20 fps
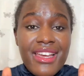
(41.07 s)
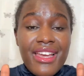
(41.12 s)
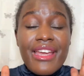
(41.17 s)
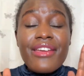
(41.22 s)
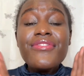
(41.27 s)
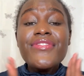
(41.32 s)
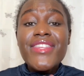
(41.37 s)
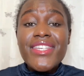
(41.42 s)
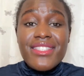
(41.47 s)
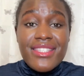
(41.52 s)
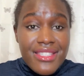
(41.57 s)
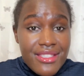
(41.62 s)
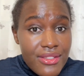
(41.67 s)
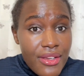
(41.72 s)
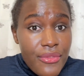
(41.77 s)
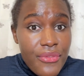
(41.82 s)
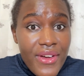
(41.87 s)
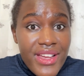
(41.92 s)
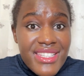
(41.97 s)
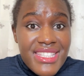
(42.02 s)
If this is
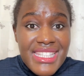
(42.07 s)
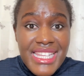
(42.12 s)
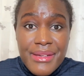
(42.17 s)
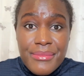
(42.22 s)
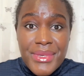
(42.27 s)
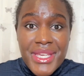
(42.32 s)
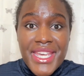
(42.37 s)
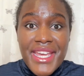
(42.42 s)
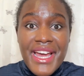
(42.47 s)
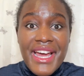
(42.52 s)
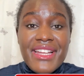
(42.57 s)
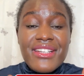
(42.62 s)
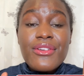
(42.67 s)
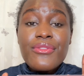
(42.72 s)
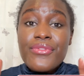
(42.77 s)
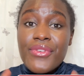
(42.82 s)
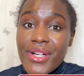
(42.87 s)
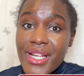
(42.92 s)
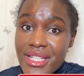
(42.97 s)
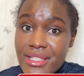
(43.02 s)
your first time here,
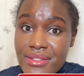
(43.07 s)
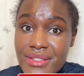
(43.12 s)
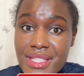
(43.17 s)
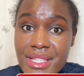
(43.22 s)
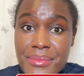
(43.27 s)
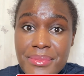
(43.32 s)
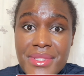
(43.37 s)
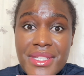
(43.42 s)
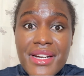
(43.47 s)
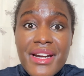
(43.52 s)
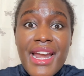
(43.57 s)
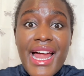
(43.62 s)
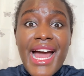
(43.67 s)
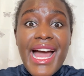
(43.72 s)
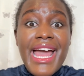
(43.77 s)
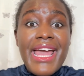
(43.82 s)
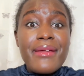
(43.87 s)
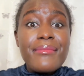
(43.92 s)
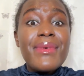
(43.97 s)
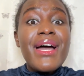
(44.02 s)
don't forget to
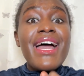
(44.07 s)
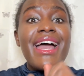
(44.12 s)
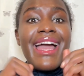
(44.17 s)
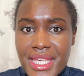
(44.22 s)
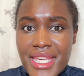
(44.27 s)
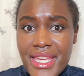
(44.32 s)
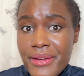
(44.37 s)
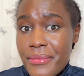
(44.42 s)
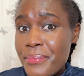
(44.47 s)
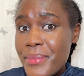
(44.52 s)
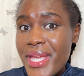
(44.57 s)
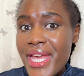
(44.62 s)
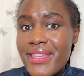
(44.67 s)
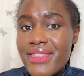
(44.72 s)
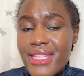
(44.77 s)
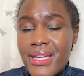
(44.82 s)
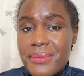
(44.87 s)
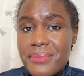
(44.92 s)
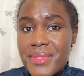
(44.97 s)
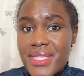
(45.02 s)
subscribe. Give me a
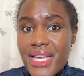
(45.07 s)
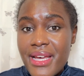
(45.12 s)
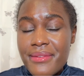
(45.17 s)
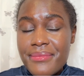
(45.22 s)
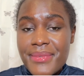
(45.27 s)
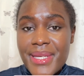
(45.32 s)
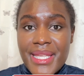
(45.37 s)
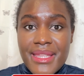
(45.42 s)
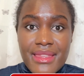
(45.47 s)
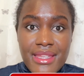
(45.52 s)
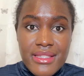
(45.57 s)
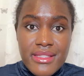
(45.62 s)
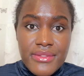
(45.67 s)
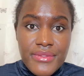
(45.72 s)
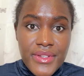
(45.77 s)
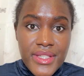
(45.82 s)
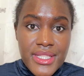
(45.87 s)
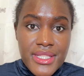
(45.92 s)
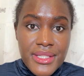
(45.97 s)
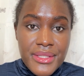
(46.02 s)
thumbs up in this
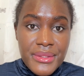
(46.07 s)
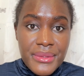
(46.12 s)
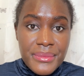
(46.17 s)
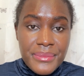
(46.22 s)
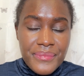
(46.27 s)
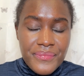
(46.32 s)
video.